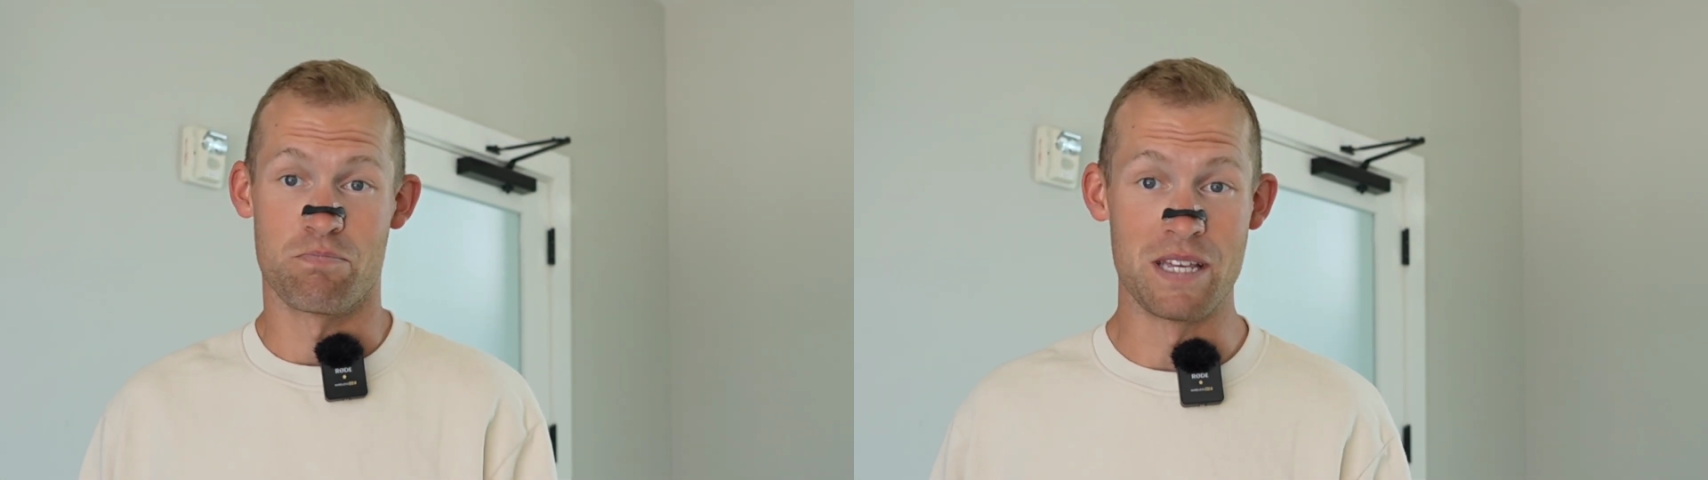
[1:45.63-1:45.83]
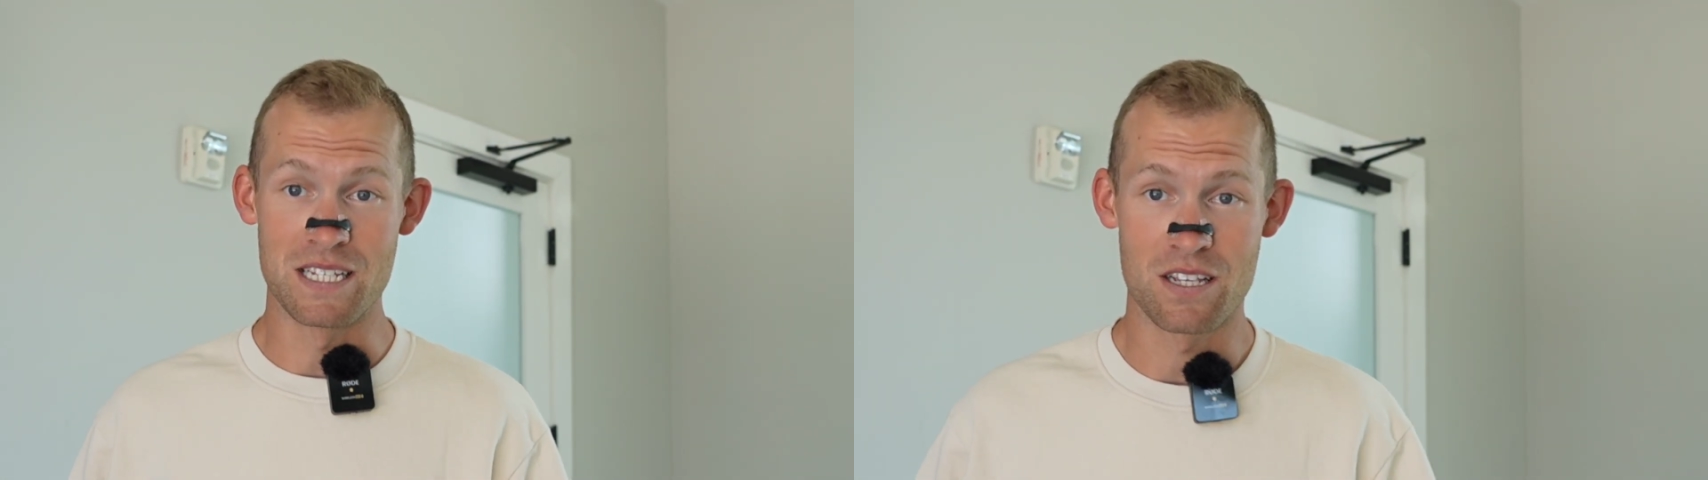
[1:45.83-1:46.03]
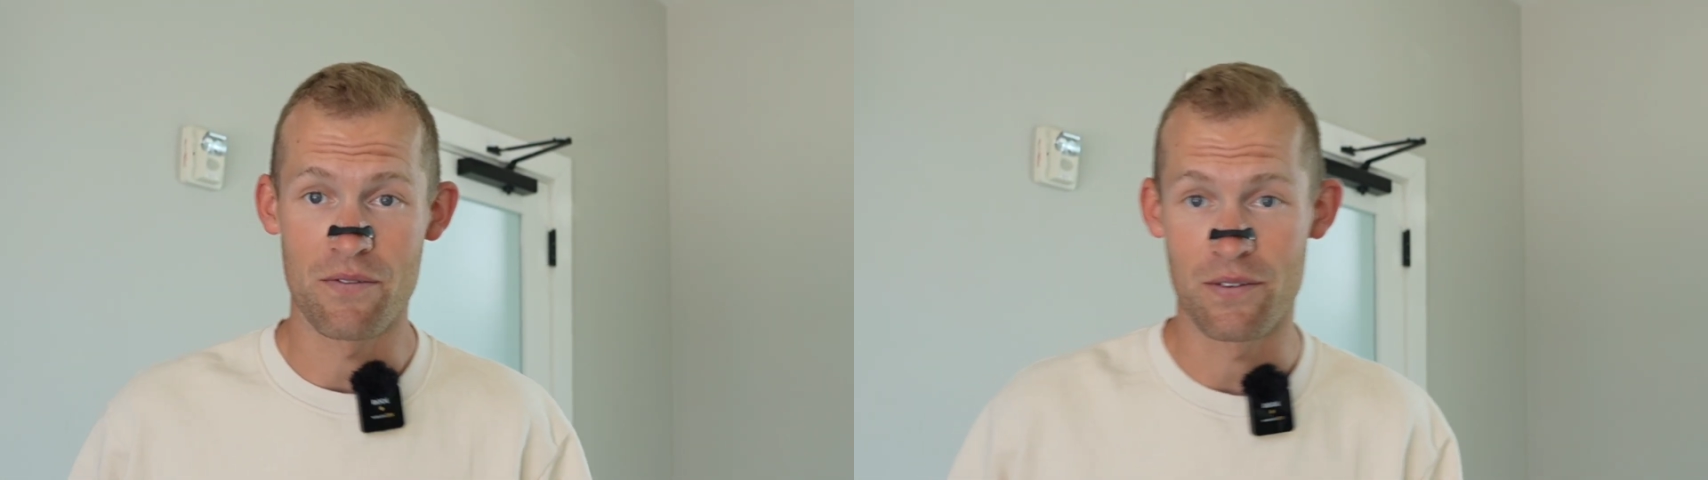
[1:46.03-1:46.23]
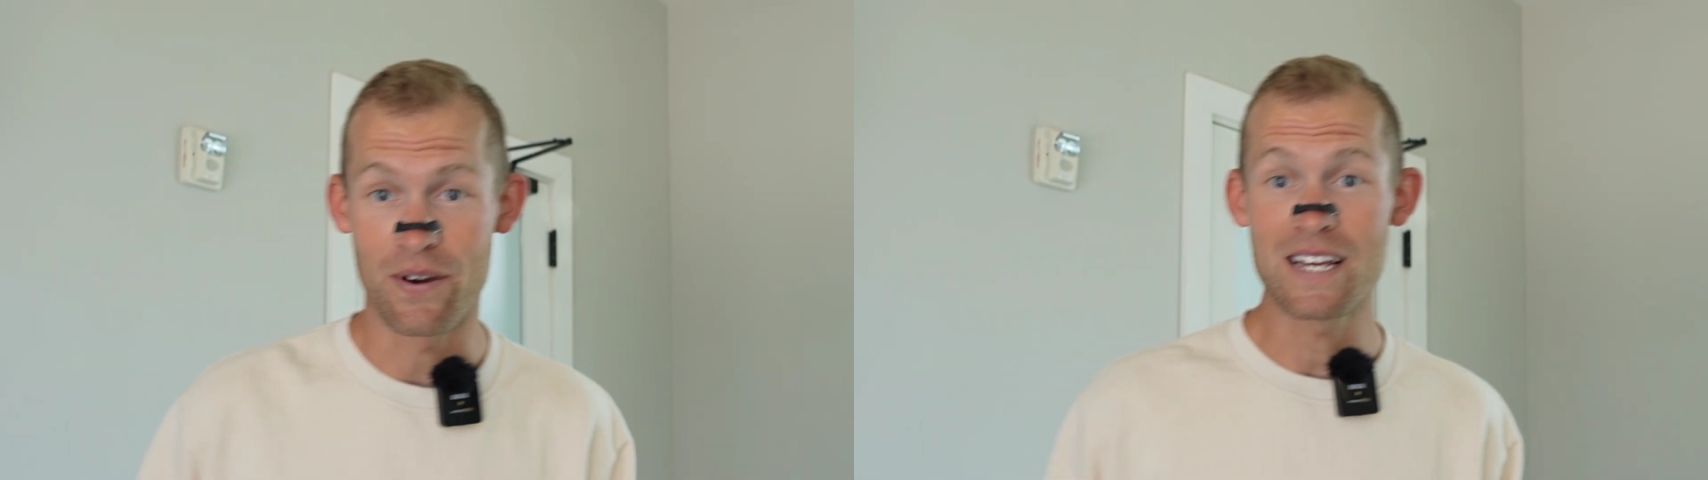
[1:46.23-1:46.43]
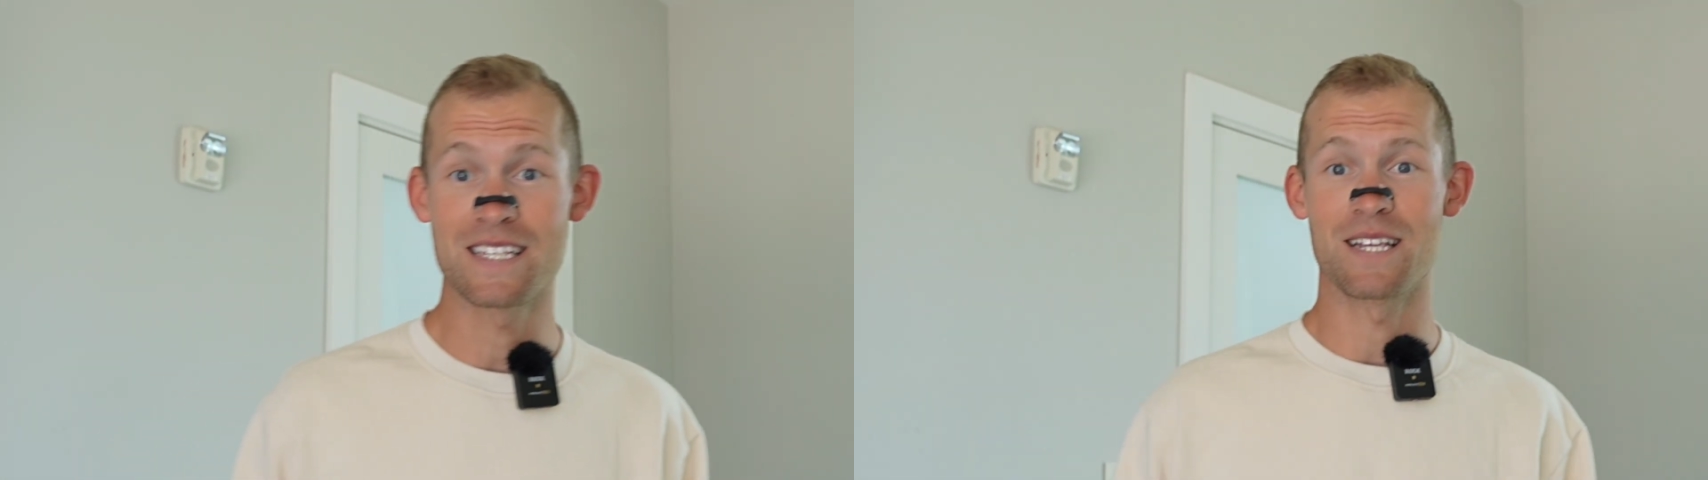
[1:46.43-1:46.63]
pieces of
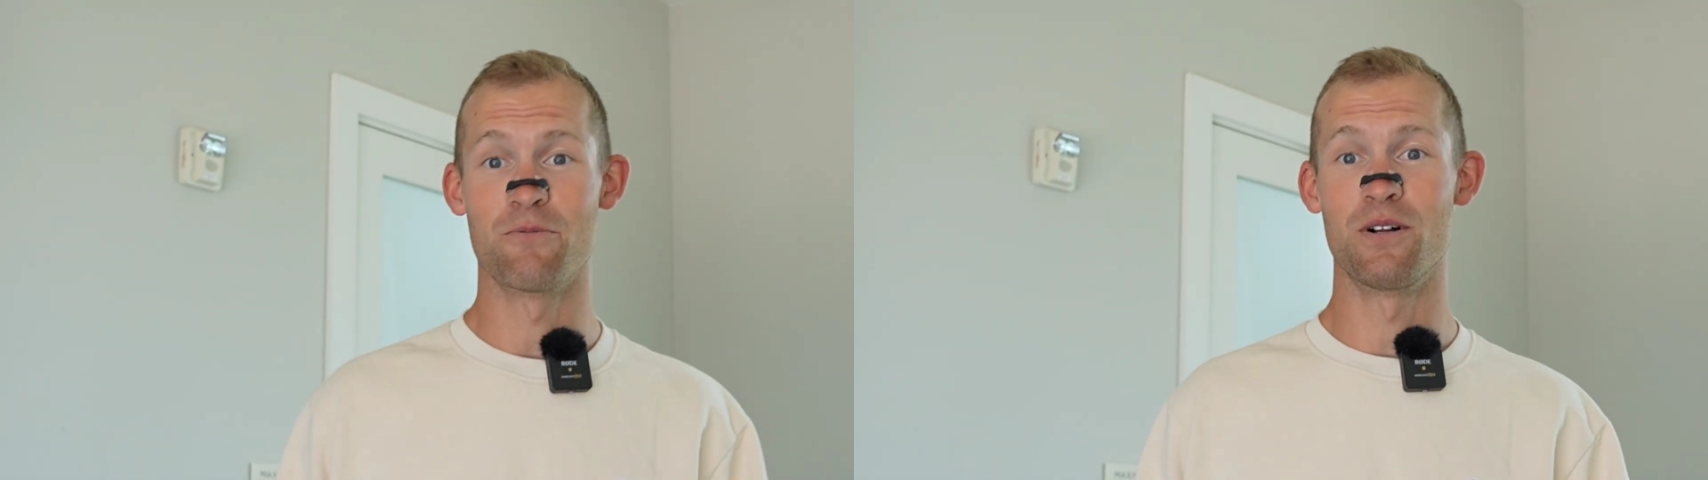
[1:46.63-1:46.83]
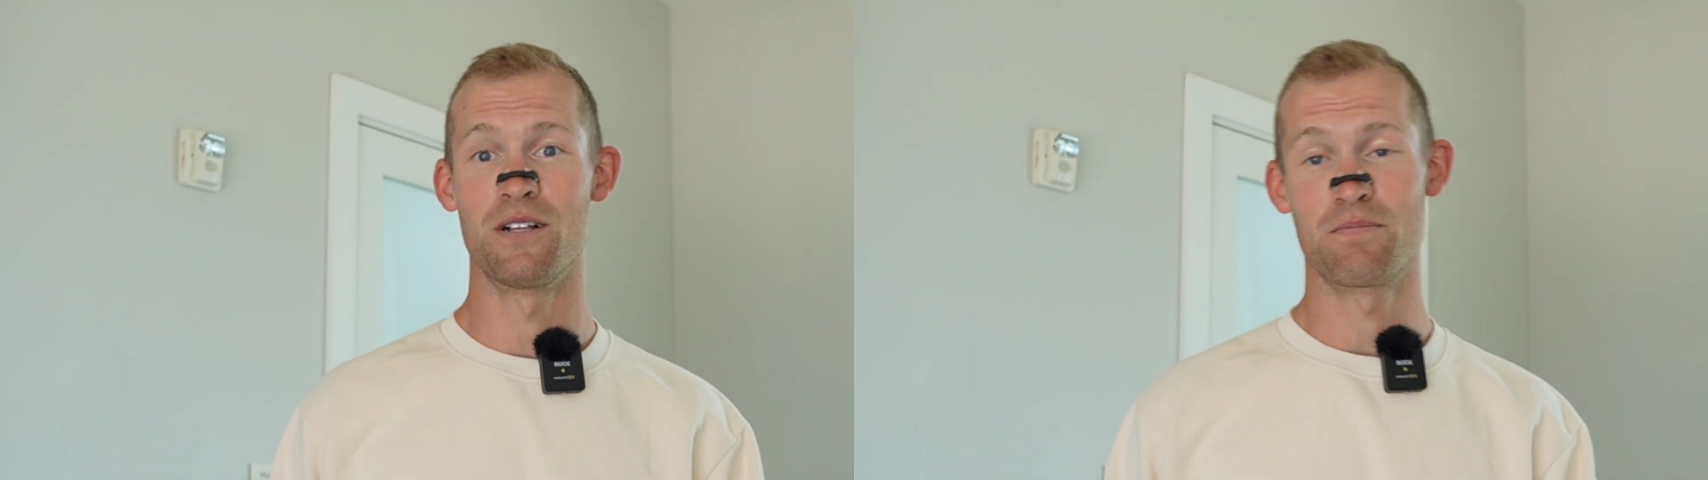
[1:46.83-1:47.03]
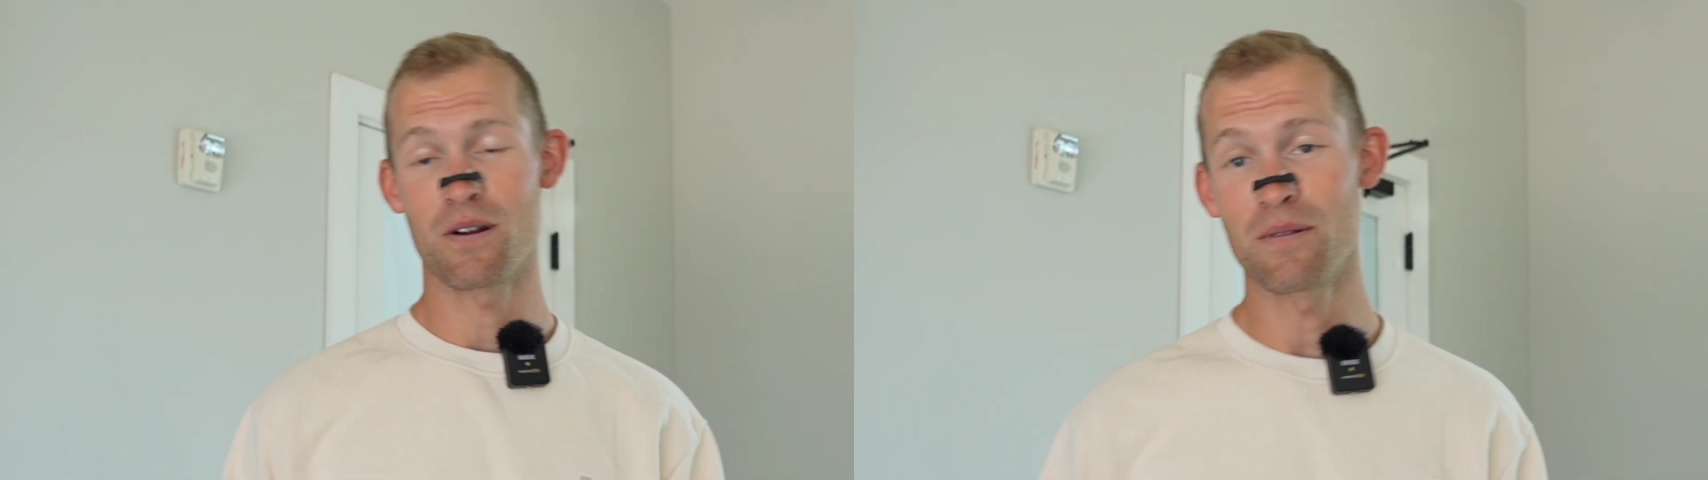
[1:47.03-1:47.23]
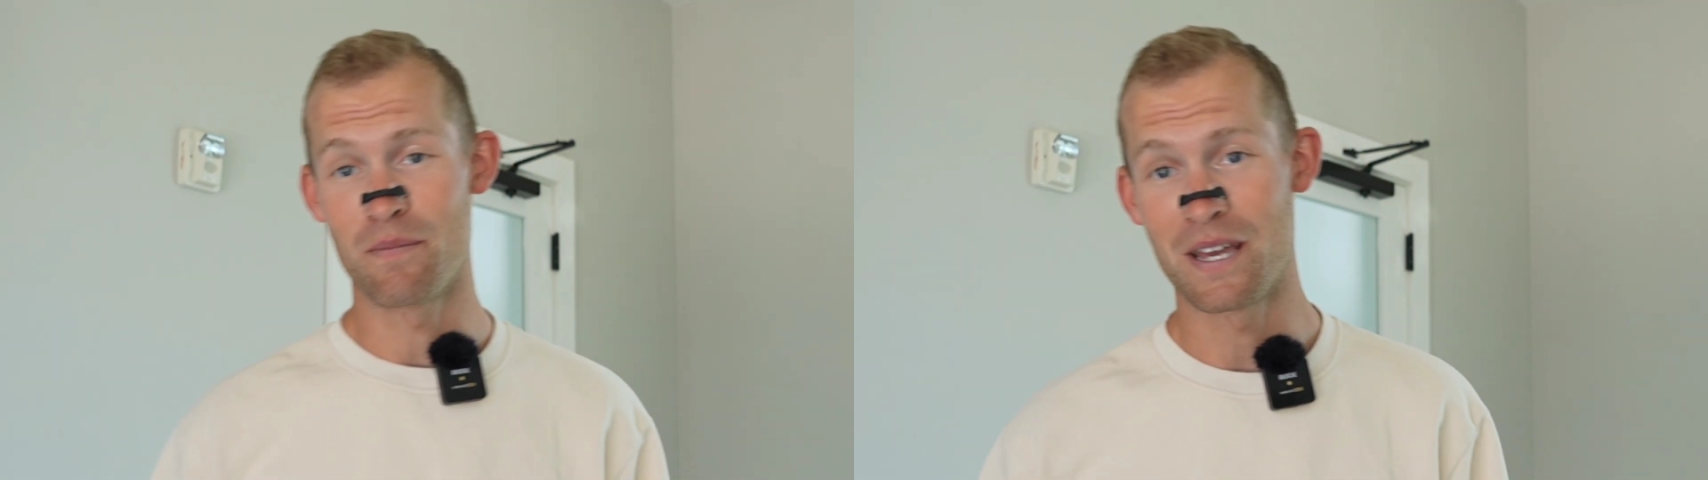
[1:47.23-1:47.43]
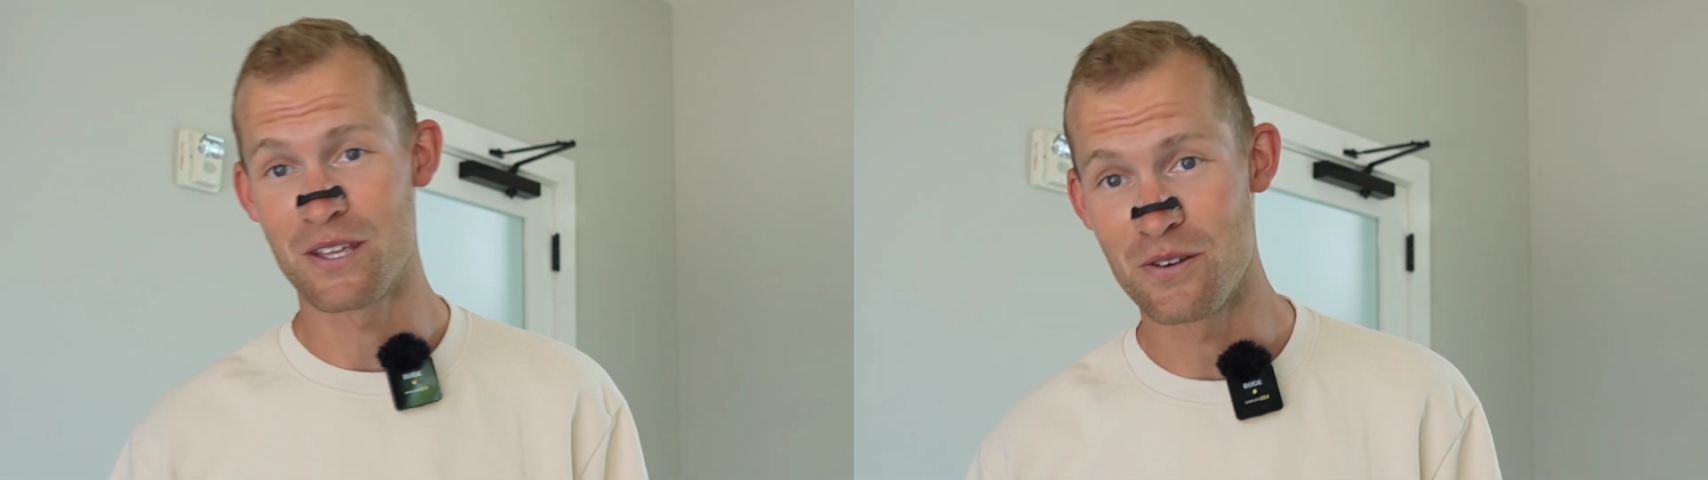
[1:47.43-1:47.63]
advice that will probably
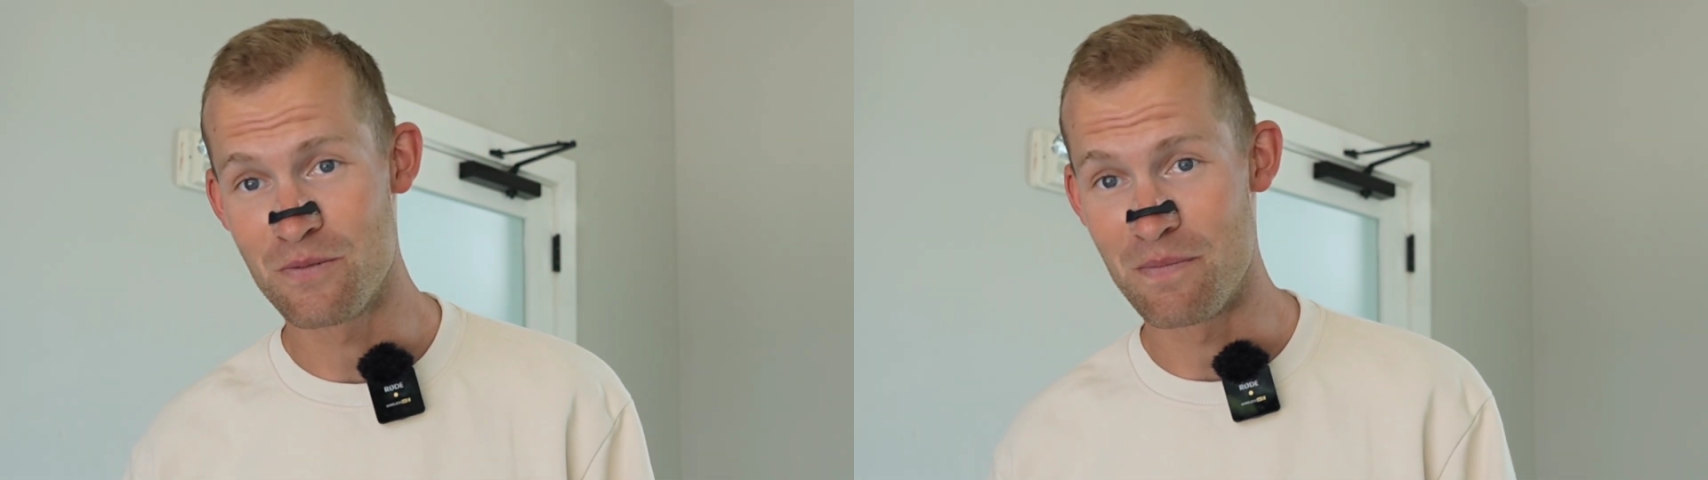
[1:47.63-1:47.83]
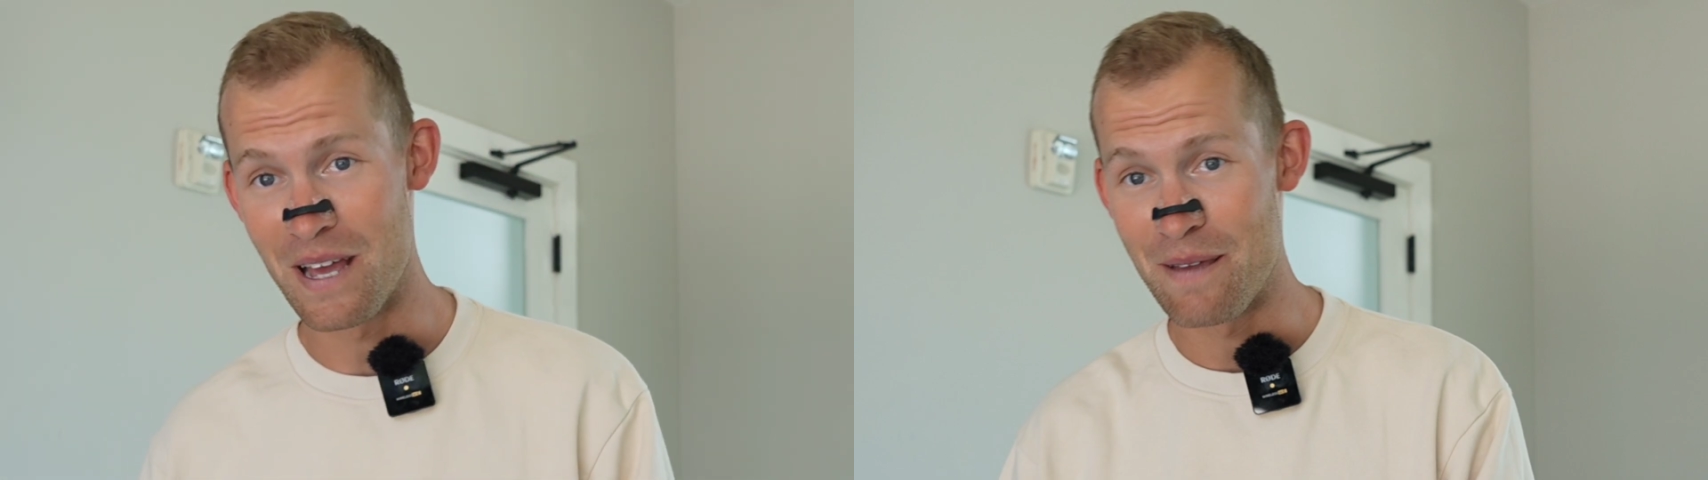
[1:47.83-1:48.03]
make you